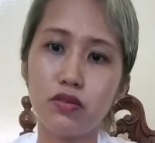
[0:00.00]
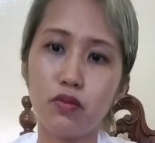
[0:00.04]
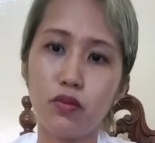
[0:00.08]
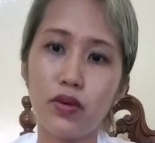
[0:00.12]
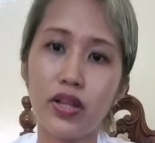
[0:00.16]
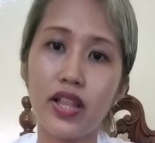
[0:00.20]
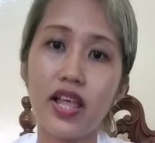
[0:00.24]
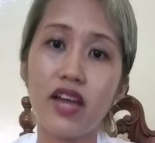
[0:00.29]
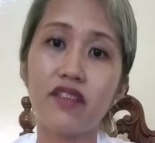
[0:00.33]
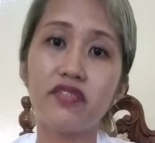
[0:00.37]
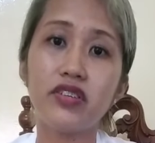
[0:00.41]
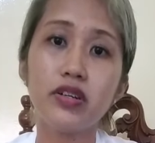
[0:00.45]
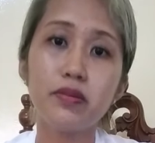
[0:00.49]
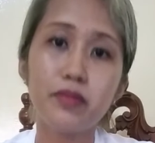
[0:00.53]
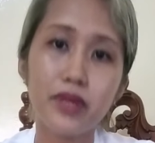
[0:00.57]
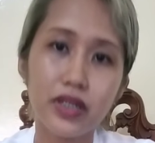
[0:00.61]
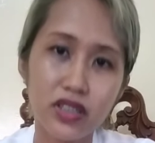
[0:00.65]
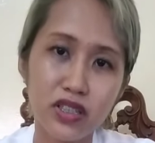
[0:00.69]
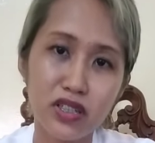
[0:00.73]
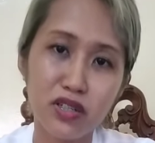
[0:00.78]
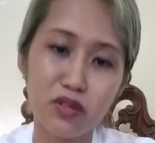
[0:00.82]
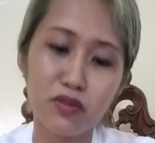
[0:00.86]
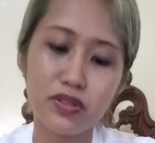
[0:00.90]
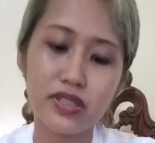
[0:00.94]
Well,
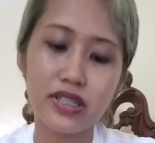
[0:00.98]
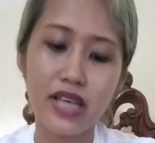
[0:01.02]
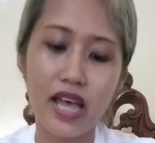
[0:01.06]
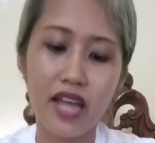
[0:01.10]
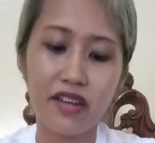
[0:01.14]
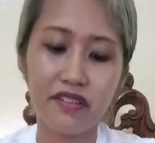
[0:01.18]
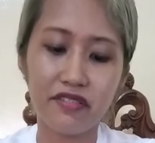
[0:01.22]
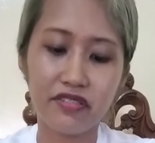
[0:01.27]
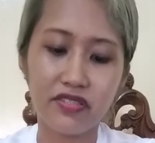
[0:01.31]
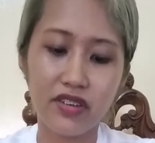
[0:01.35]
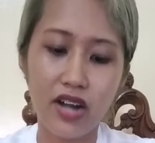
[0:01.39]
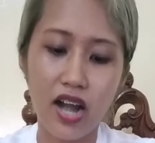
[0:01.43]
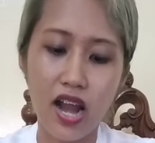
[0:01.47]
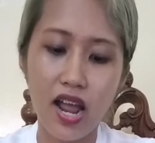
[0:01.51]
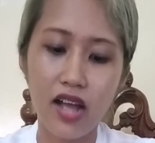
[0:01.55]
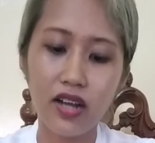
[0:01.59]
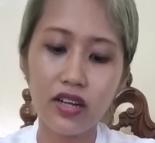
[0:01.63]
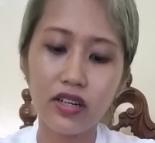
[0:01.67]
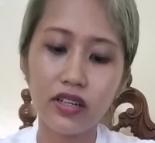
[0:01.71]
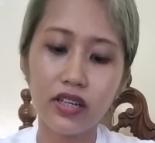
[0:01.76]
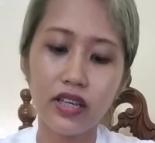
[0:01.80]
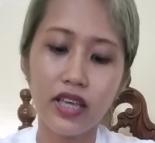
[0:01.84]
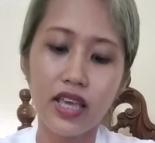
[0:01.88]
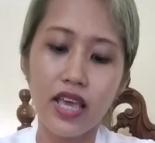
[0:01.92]
everybody knows Anne Frank.
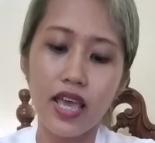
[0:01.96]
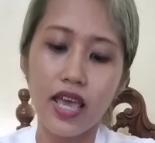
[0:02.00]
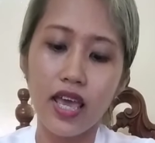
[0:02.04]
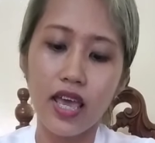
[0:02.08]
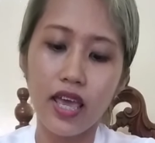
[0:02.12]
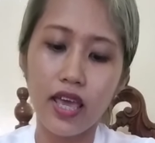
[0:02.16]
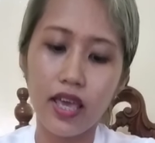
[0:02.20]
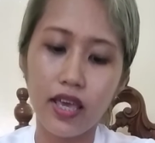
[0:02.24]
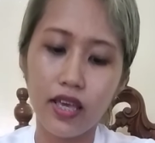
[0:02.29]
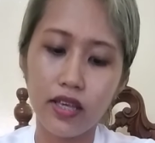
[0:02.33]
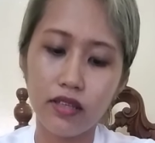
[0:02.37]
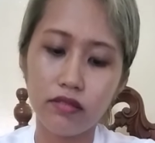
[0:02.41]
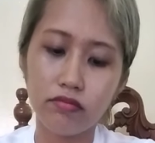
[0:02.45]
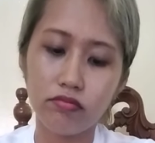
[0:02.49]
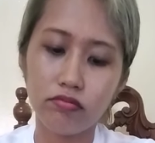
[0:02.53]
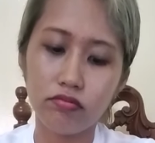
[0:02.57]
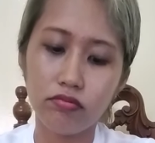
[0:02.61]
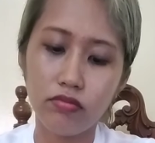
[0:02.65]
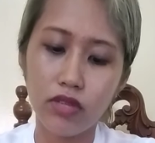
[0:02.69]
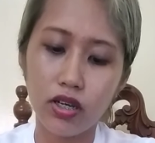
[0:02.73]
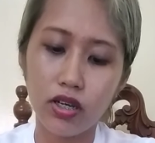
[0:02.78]
And